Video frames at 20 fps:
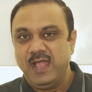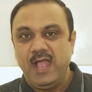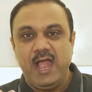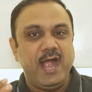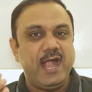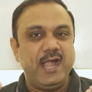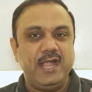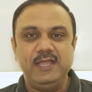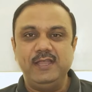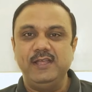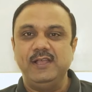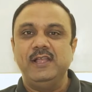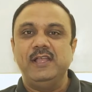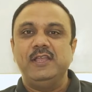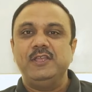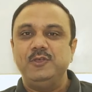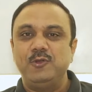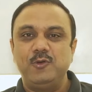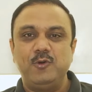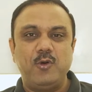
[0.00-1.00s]
And,
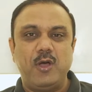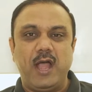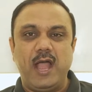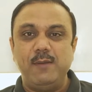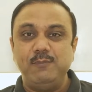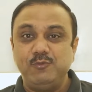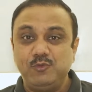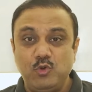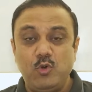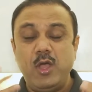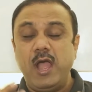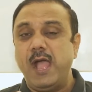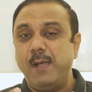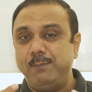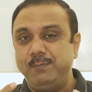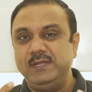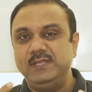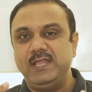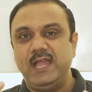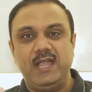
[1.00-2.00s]
you know, I'm so
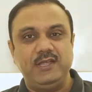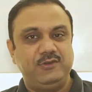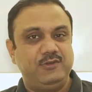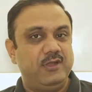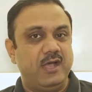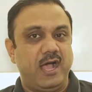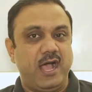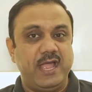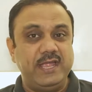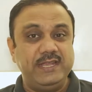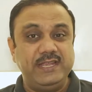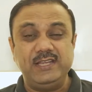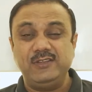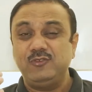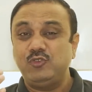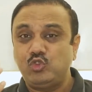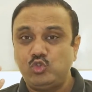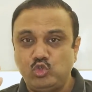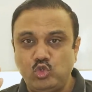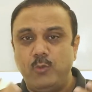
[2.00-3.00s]
happy that I get
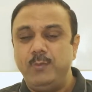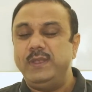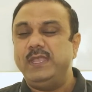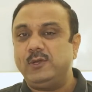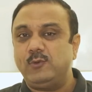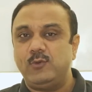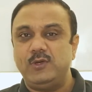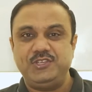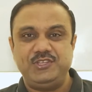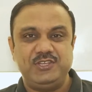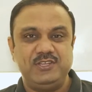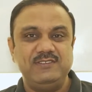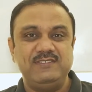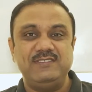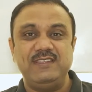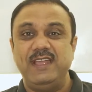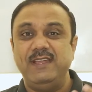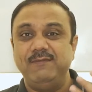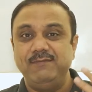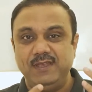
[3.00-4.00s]
so many
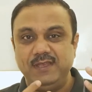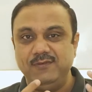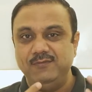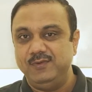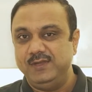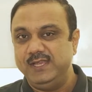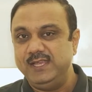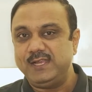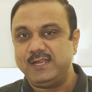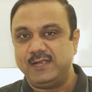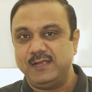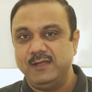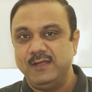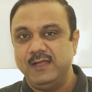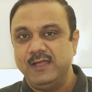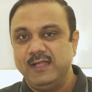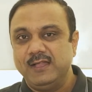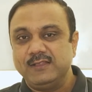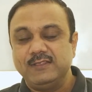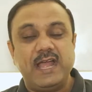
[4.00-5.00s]
questions every week
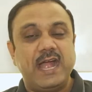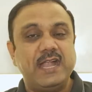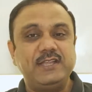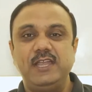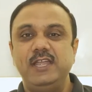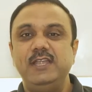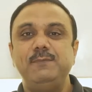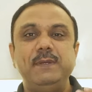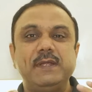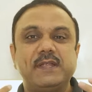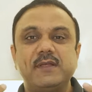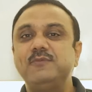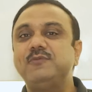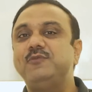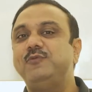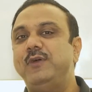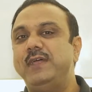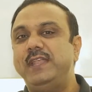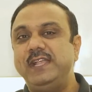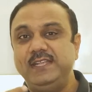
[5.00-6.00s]
that it becomes
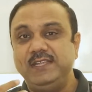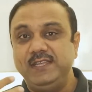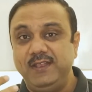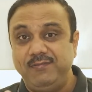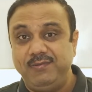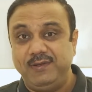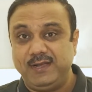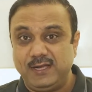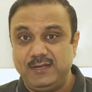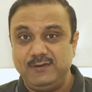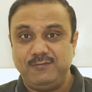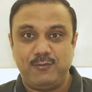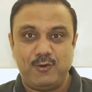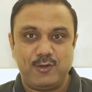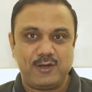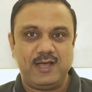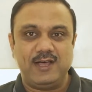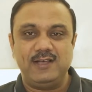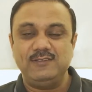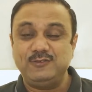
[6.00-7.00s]
very difficult for
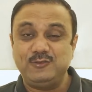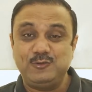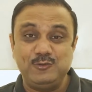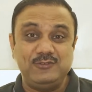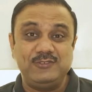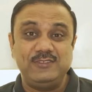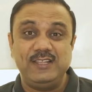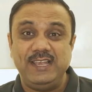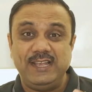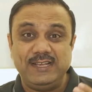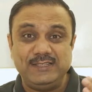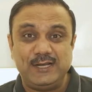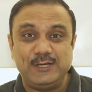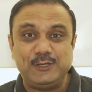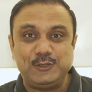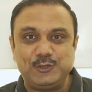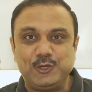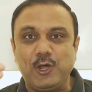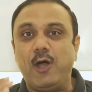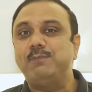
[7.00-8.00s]
us to select the
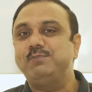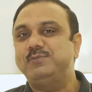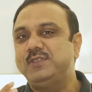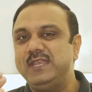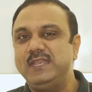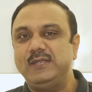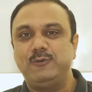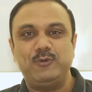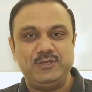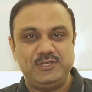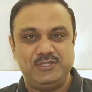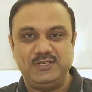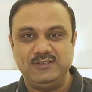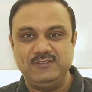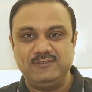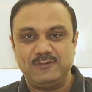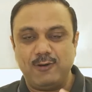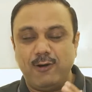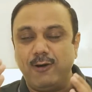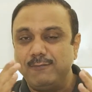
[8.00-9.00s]
top three
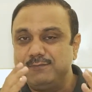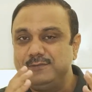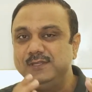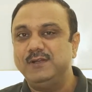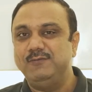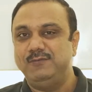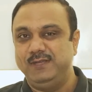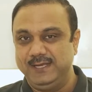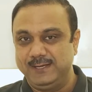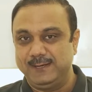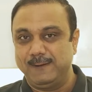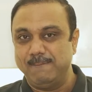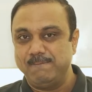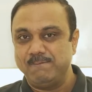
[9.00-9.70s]
questions of the week.